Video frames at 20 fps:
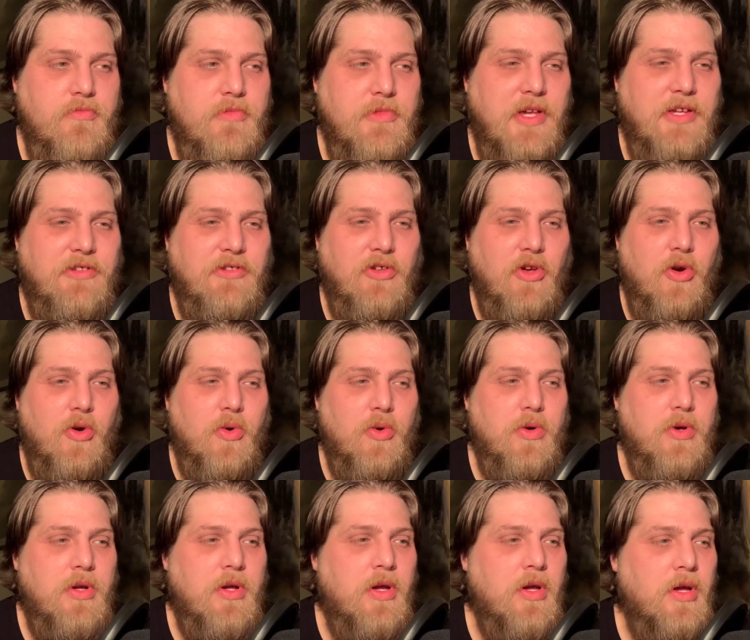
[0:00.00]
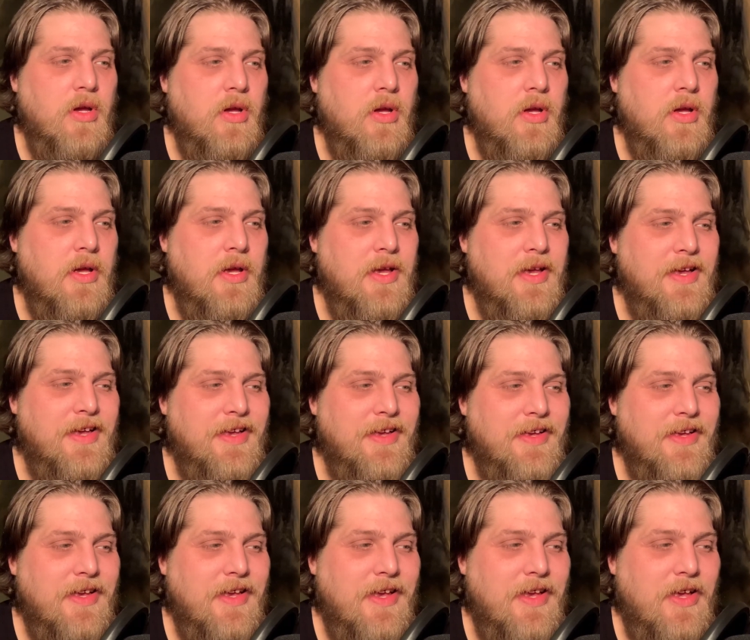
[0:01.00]
And so,
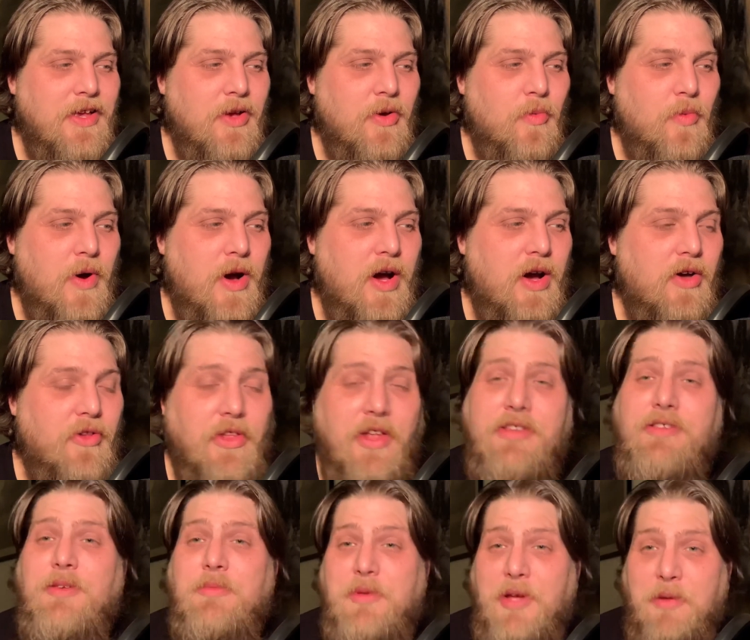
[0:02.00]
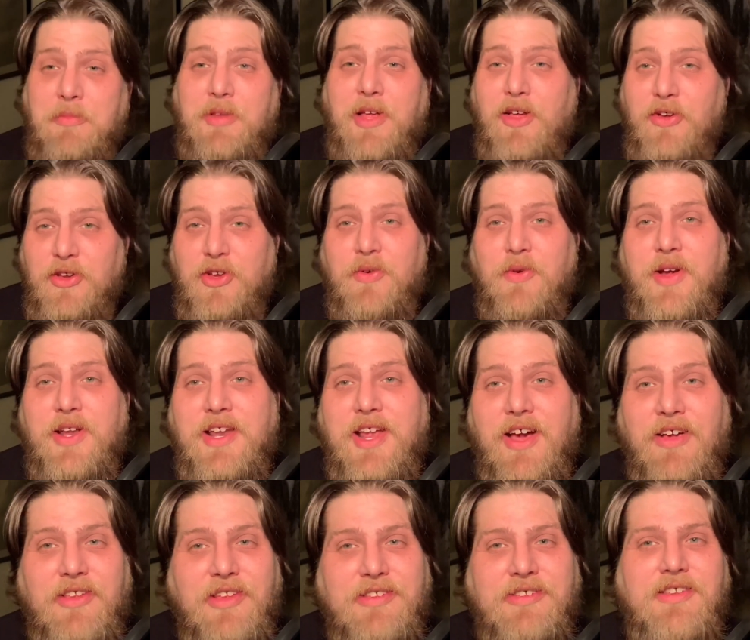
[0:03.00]
while that's something I'm telling you right
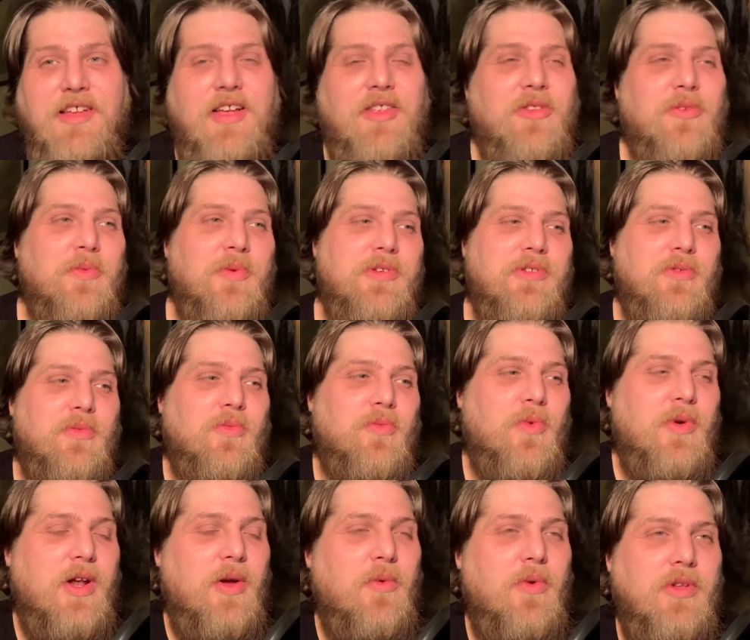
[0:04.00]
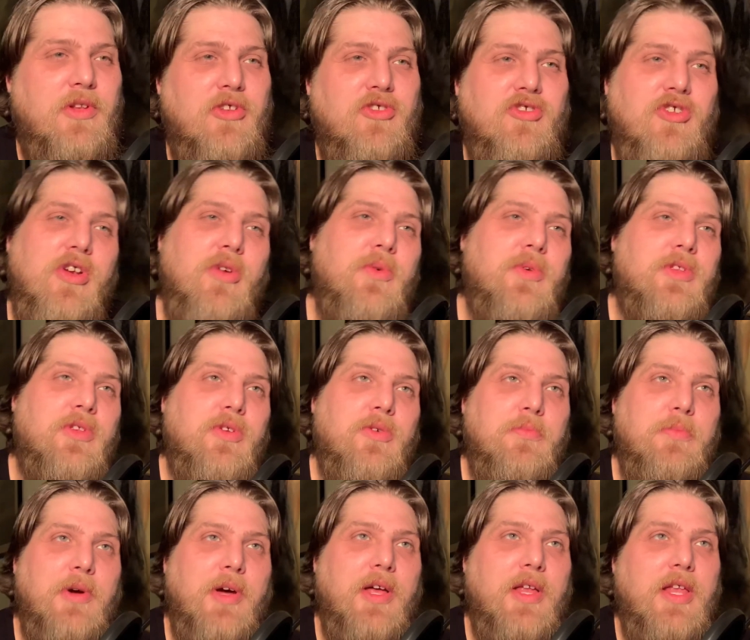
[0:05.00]
now, that's not the reason what I wanted to share with you,
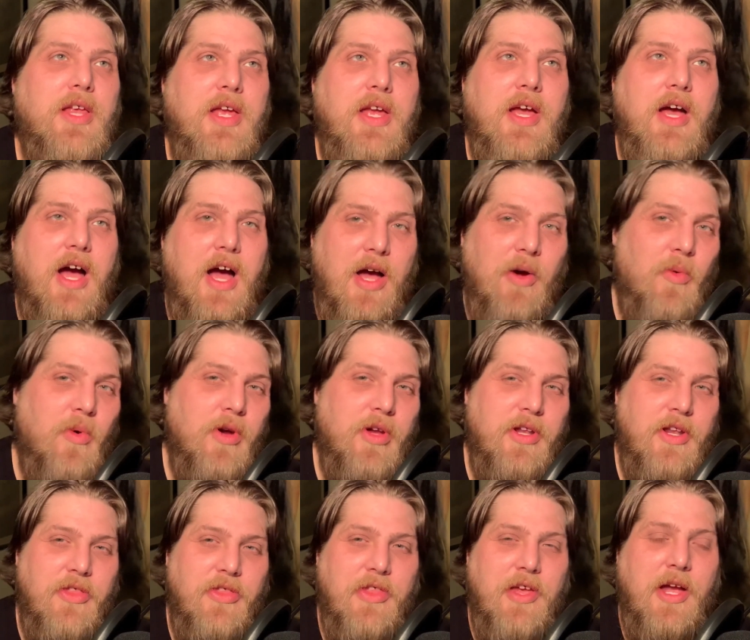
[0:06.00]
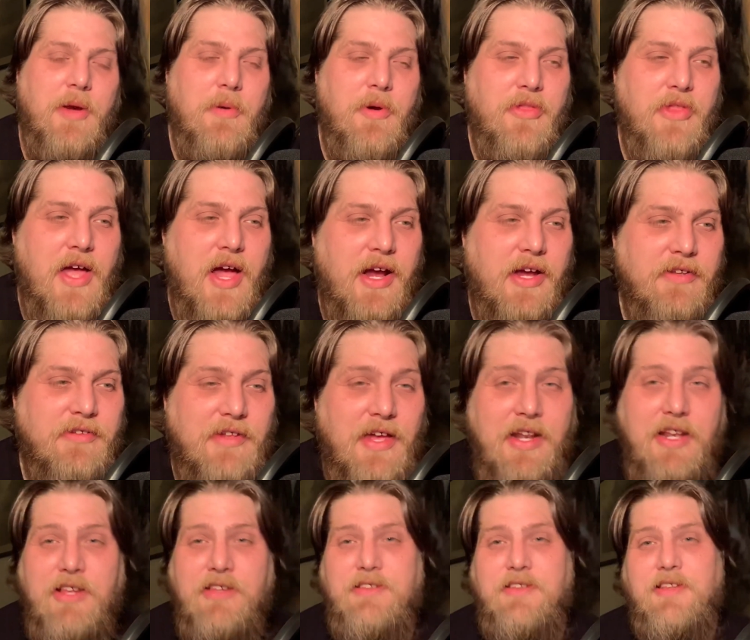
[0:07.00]
but I want you to think about that because that
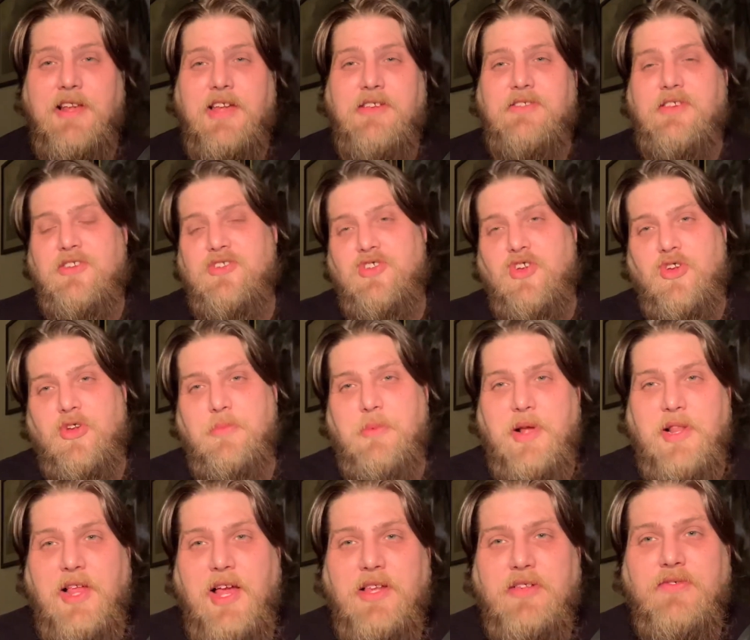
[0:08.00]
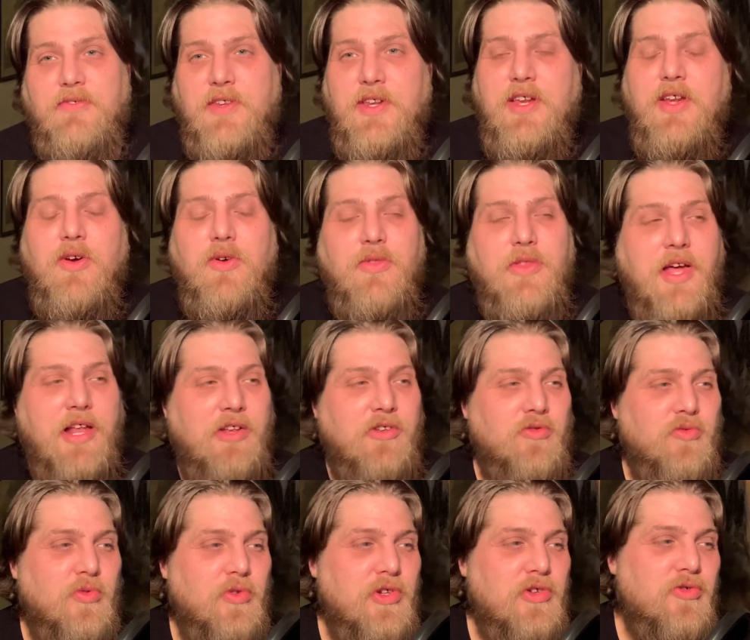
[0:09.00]
is, and as I shared in my last video, that is
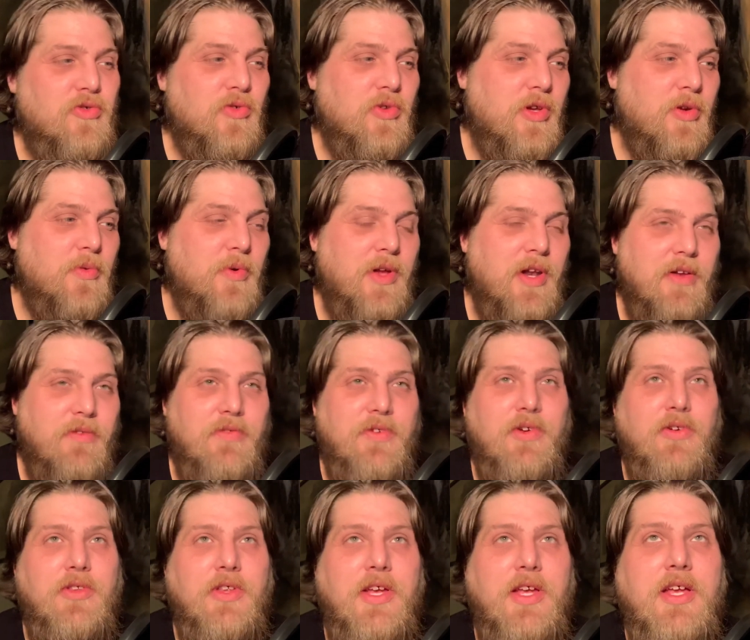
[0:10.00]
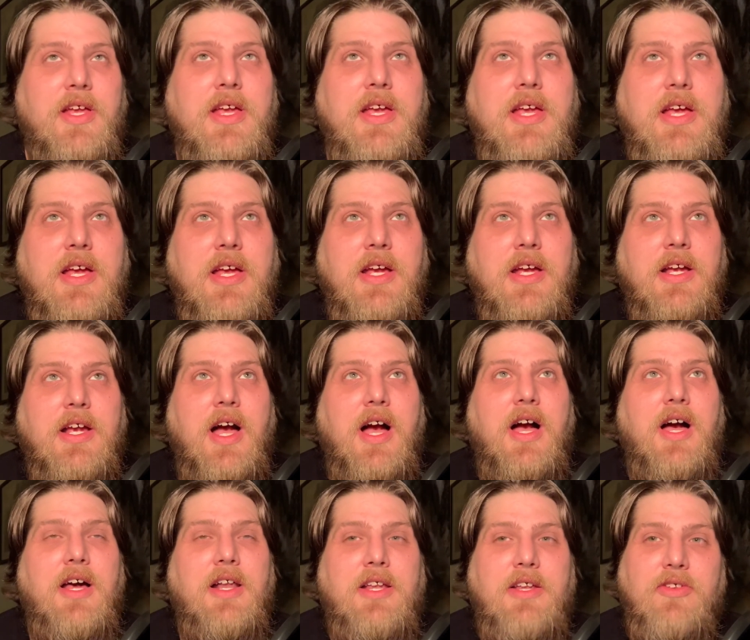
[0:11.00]
really truly what I feel that
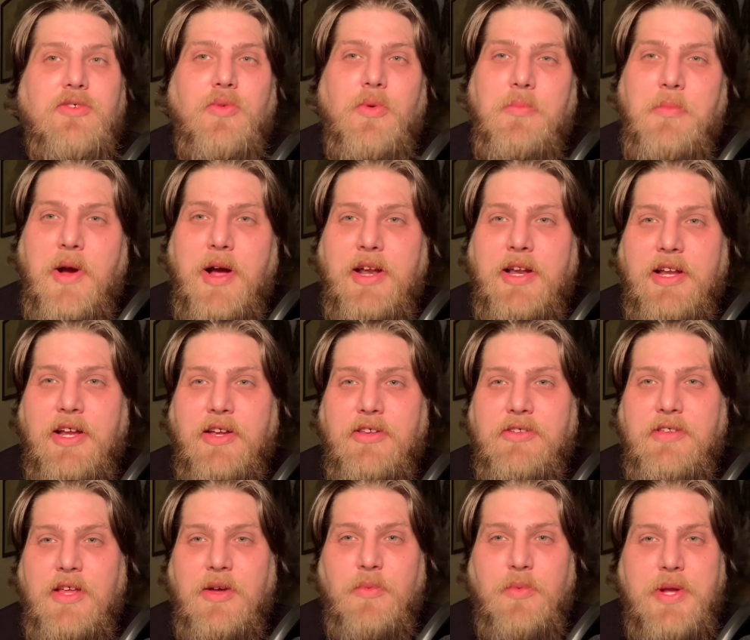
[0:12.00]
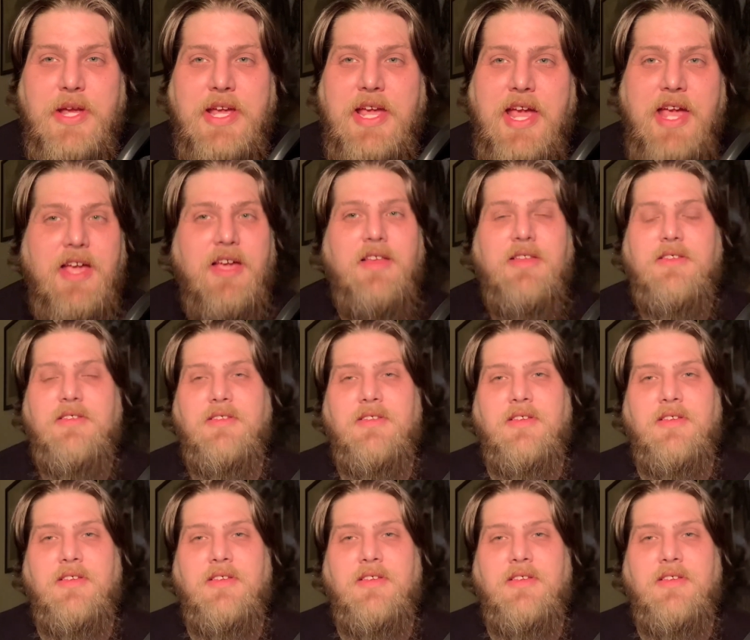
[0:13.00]
God is reminding us that we can't,